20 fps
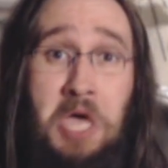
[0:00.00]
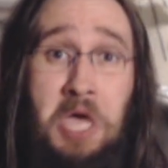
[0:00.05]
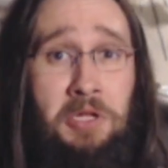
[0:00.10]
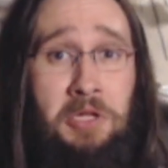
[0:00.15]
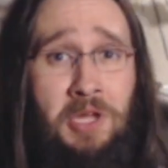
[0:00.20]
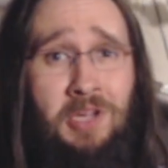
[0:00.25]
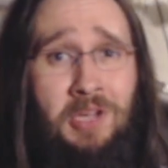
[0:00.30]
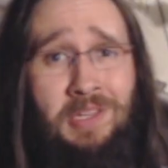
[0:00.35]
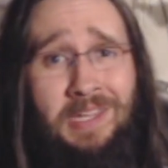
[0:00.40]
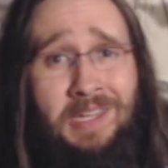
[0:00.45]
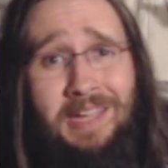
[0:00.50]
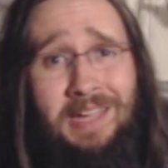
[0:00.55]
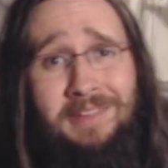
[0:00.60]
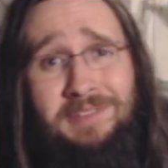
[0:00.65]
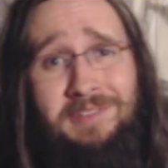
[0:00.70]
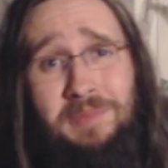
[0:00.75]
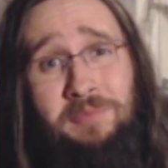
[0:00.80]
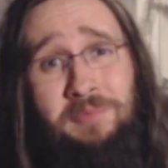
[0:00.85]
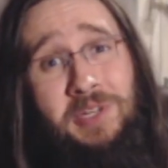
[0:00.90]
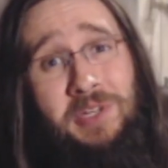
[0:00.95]
Luckily I have
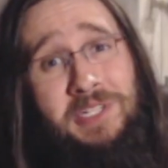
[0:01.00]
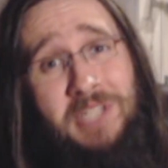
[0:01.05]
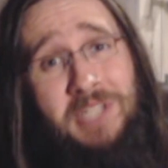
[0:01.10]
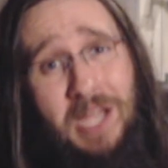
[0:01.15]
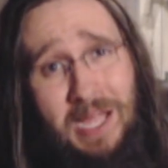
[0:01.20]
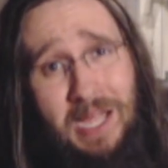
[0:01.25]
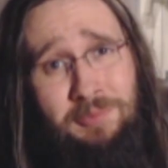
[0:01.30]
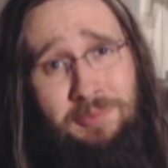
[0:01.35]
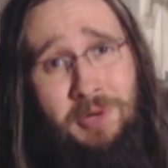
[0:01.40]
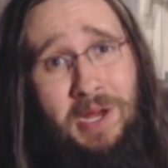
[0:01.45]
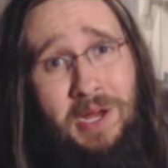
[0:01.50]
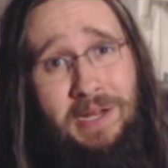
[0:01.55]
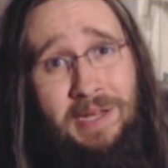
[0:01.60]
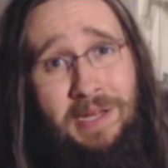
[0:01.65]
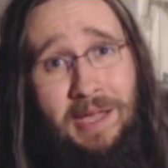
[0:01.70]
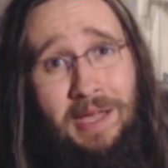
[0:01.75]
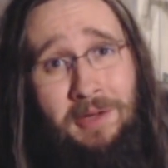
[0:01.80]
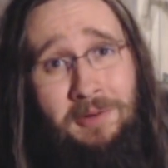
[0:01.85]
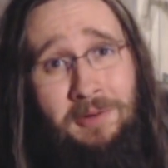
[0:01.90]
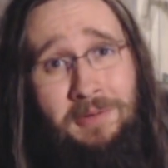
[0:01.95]
some free time right
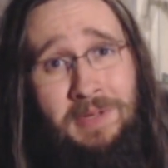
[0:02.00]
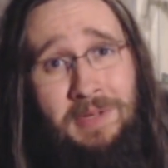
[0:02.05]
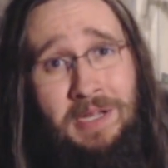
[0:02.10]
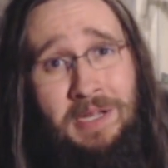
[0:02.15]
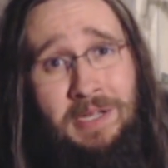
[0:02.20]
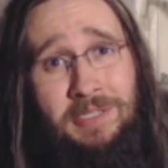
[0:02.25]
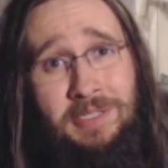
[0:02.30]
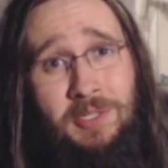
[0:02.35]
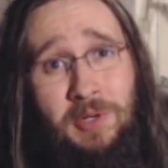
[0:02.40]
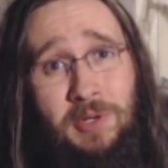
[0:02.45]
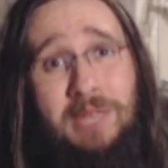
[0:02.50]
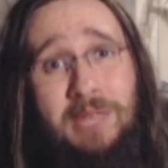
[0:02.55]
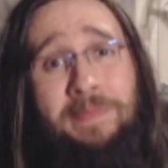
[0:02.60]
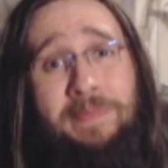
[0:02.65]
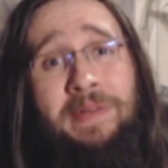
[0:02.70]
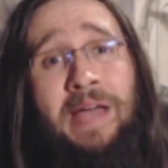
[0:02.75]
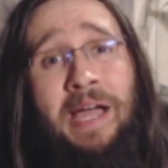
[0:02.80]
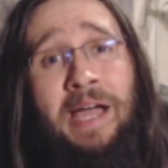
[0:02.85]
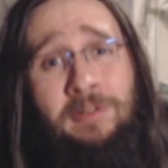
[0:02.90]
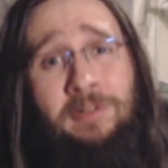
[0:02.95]
now, so keep
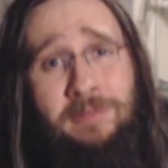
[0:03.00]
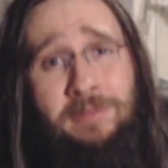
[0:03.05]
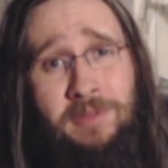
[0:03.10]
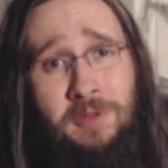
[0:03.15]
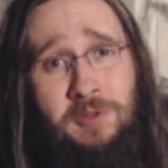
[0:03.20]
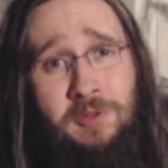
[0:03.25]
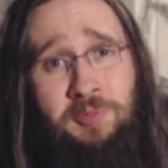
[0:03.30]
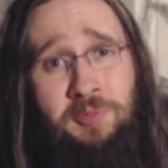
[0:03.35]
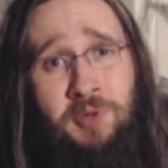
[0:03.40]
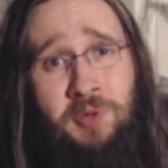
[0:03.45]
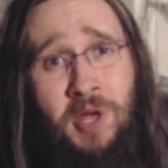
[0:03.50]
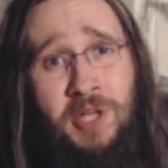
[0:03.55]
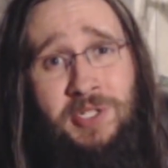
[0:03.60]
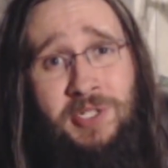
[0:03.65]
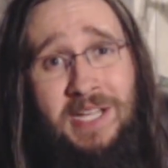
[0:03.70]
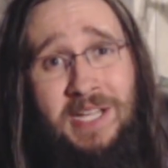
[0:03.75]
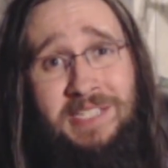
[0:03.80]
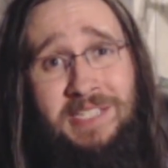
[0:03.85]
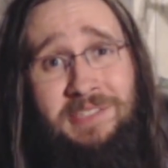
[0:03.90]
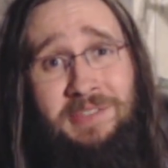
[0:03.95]
an eye out for those
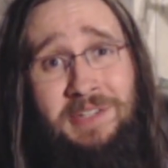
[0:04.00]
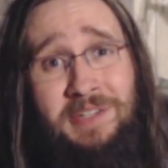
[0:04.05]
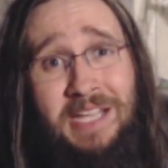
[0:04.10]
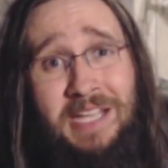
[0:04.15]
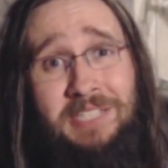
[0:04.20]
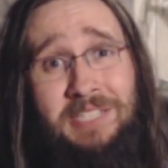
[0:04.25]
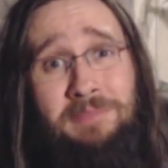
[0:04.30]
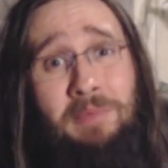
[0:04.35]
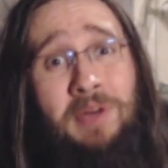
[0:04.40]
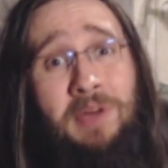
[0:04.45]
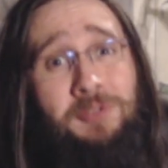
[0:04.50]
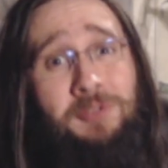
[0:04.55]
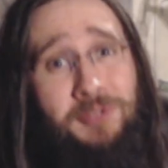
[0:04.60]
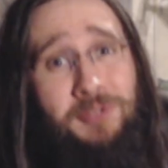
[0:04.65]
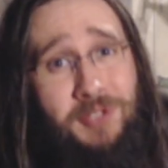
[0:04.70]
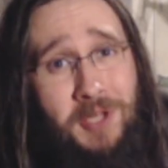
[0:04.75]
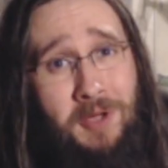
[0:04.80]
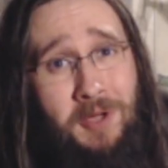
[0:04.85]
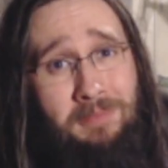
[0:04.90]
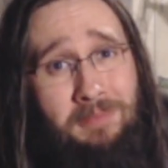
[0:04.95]
projects in the next month or
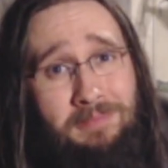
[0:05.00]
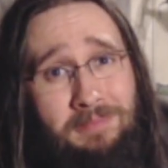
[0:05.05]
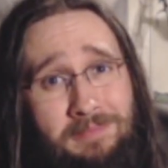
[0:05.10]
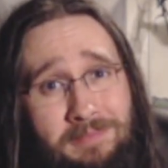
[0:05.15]
so.